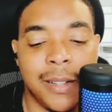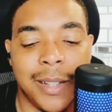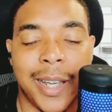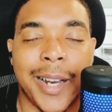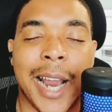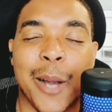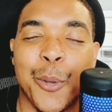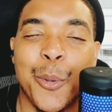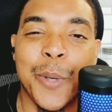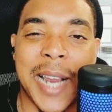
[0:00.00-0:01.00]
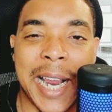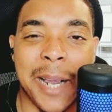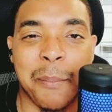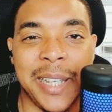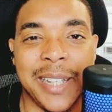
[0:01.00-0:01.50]
Now, who
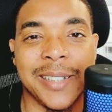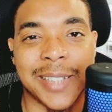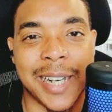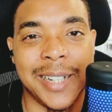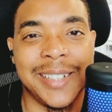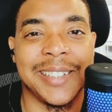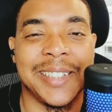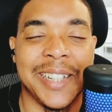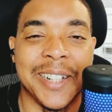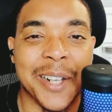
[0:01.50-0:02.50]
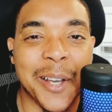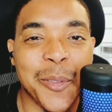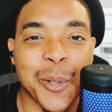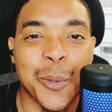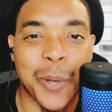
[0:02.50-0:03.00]
can't be excited to see another
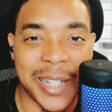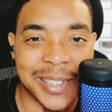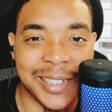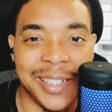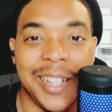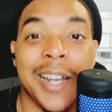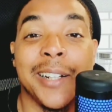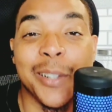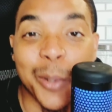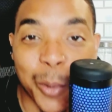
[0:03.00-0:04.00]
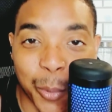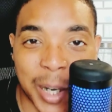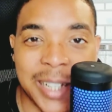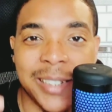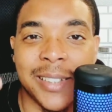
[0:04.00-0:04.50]
Gracie
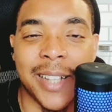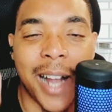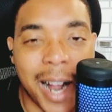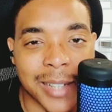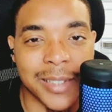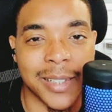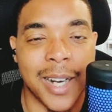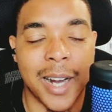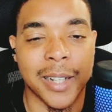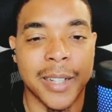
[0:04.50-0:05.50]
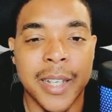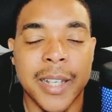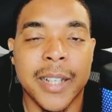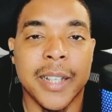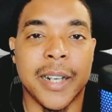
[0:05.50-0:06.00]
grace the octagon?
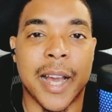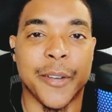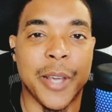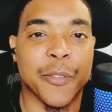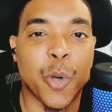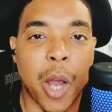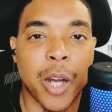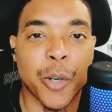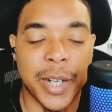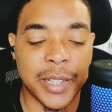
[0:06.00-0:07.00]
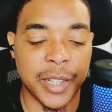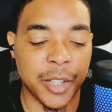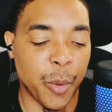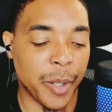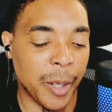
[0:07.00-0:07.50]
Now, you have Kron Gracie
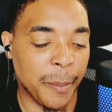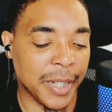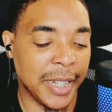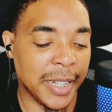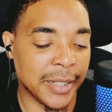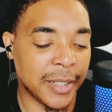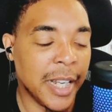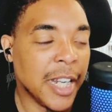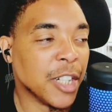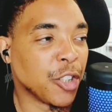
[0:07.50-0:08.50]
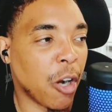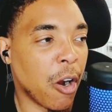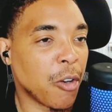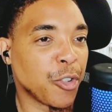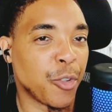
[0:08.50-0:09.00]
going up against
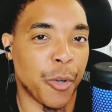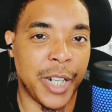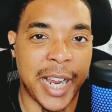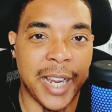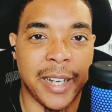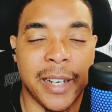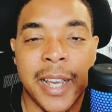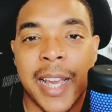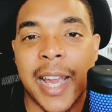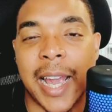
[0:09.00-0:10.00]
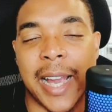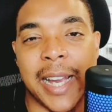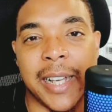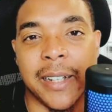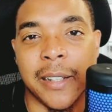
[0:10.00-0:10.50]
Charles Jourdain.
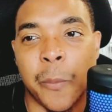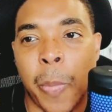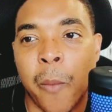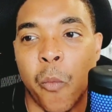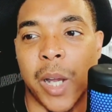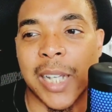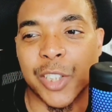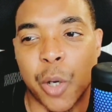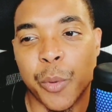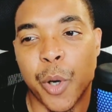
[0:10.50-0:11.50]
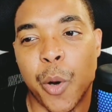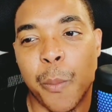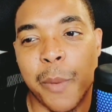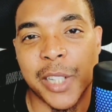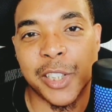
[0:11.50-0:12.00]
And while I don't know
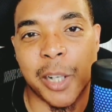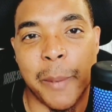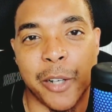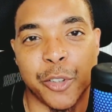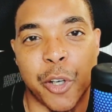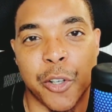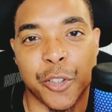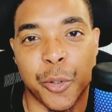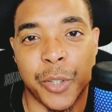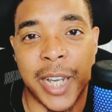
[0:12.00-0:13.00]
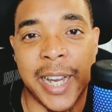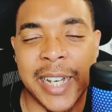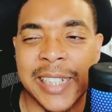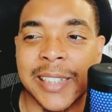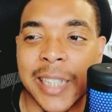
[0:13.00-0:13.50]
much about Charles Jourdain,
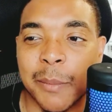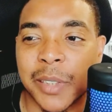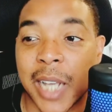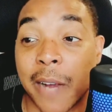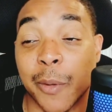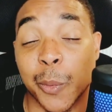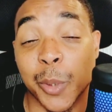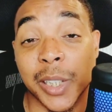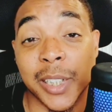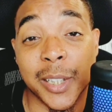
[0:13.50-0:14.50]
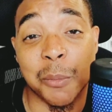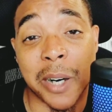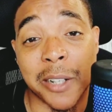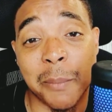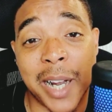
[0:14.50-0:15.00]
he seems to have a really good
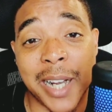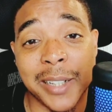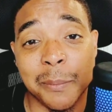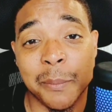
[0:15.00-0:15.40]
record behind him,